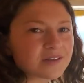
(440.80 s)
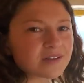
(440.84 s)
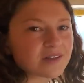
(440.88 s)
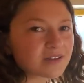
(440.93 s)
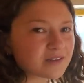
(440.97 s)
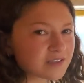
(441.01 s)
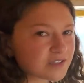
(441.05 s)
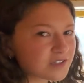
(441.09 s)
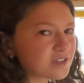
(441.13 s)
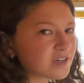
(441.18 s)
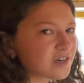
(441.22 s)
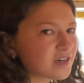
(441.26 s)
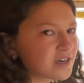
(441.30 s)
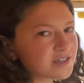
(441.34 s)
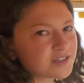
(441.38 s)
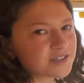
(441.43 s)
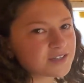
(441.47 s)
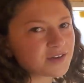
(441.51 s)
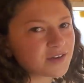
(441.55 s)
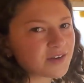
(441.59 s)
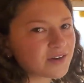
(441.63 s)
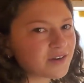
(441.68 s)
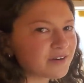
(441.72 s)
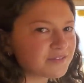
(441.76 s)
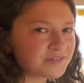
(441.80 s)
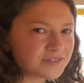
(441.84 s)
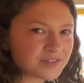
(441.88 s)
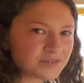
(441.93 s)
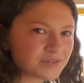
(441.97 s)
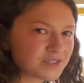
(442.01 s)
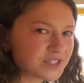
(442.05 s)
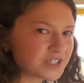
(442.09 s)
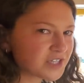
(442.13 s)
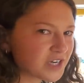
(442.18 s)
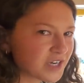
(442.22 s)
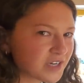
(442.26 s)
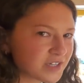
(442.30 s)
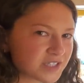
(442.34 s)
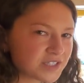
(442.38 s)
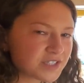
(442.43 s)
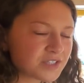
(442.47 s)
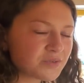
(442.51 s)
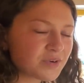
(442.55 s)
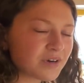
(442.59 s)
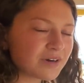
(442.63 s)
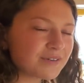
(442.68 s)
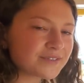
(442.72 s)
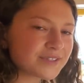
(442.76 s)
a lot of charge, so I don't have to recharge it
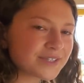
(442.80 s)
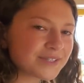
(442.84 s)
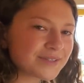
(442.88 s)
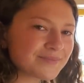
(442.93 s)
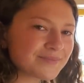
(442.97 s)
too often.